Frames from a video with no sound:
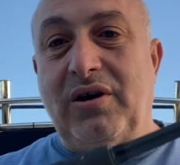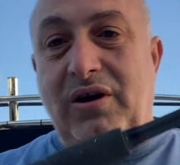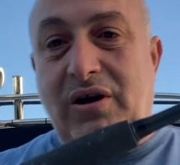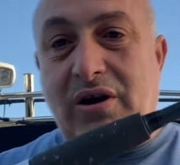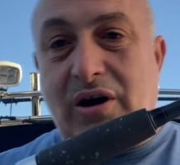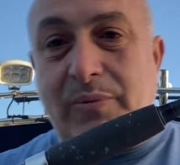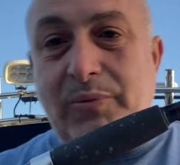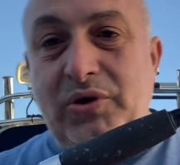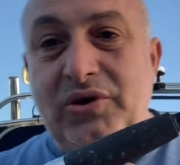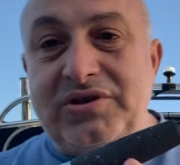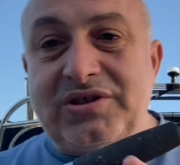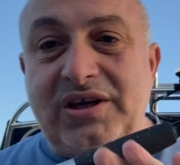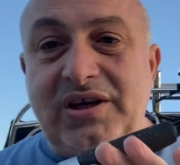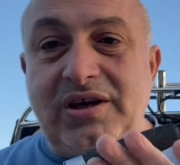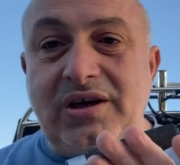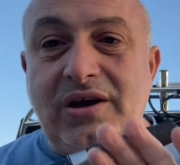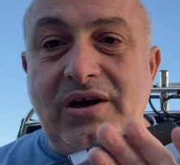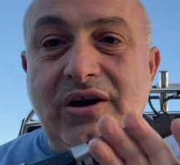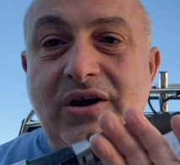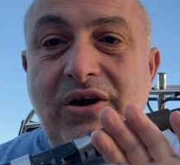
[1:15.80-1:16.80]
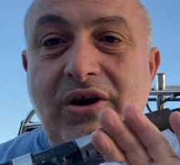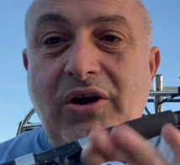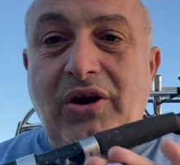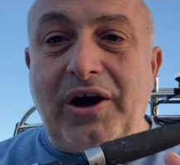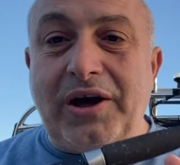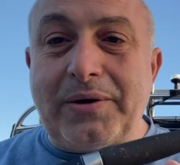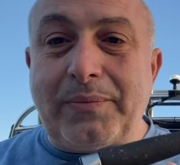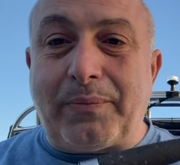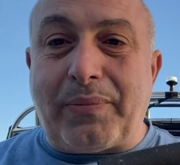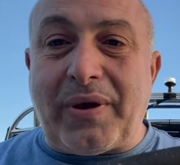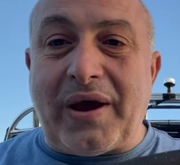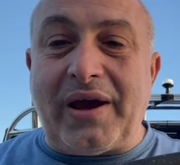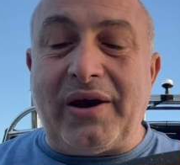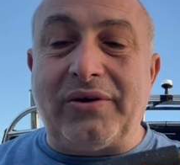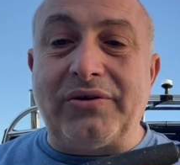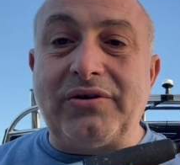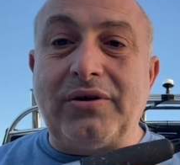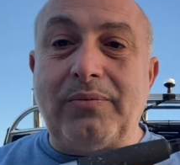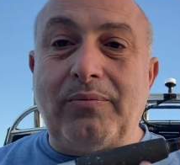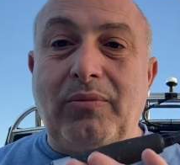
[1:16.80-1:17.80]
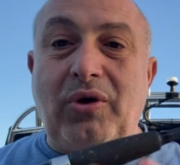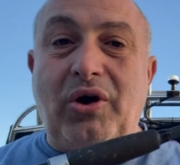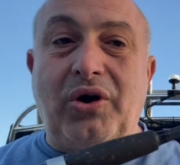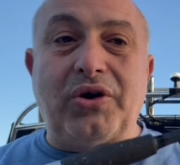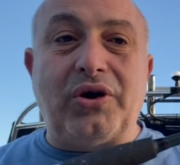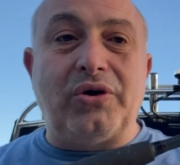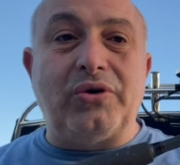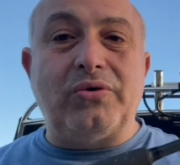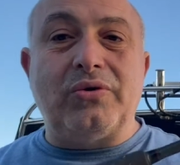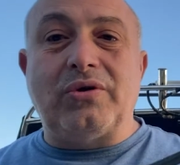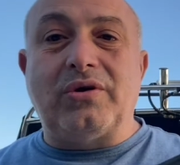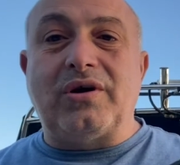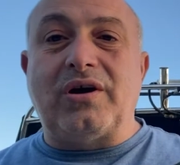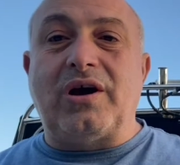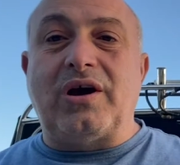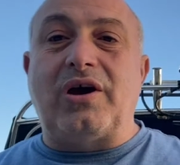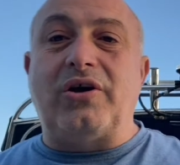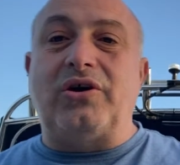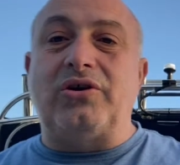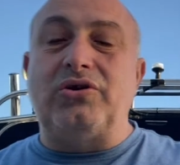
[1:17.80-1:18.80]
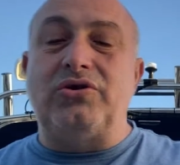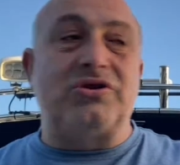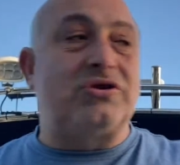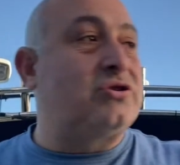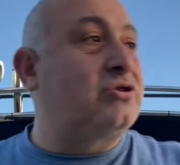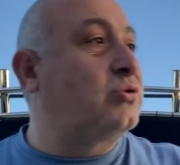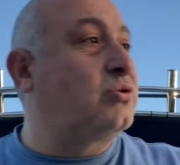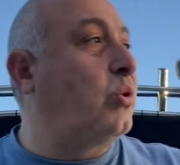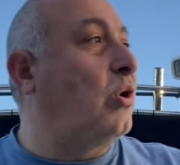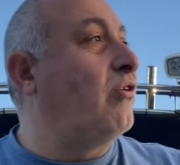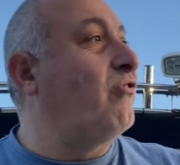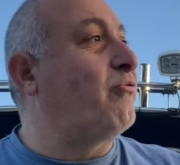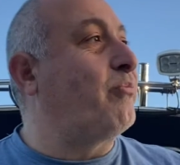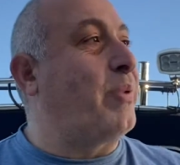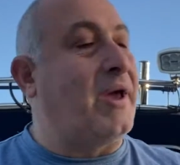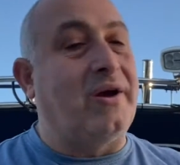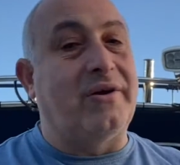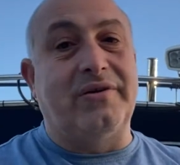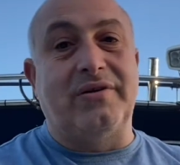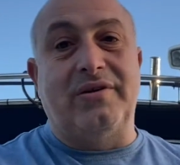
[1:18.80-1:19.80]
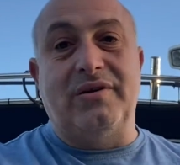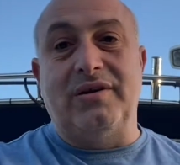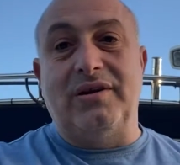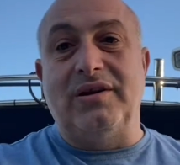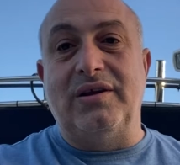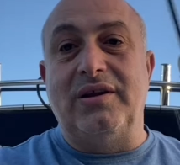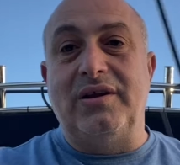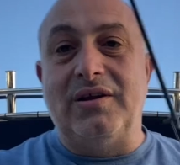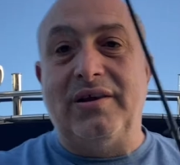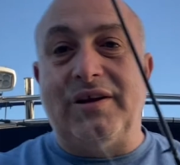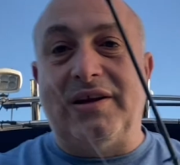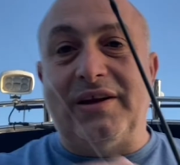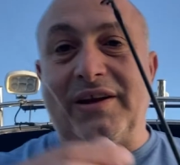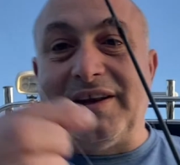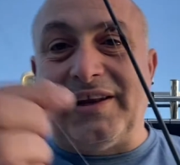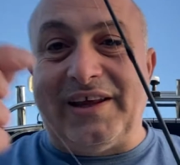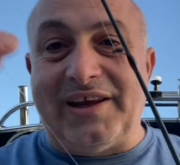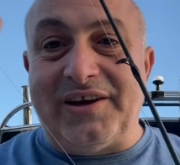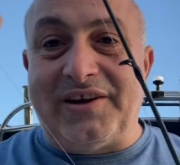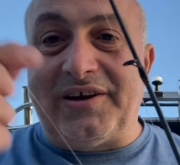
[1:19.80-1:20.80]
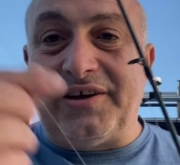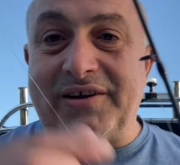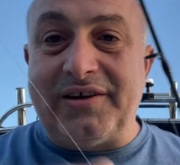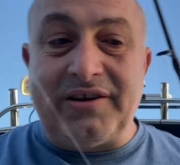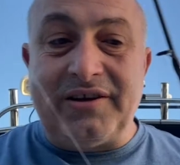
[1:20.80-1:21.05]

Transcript: I'm using 9-pound mono and I use 12-pound leader.